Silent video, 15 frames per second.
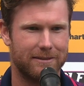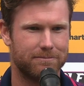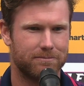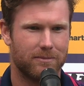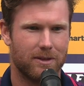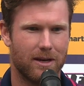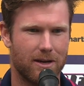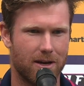
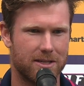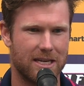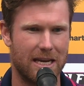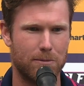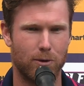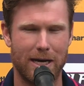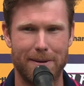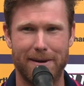and a
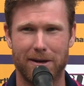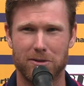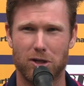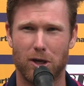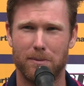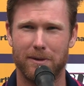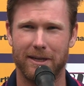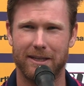team will come out on
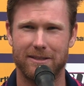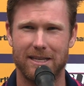top and a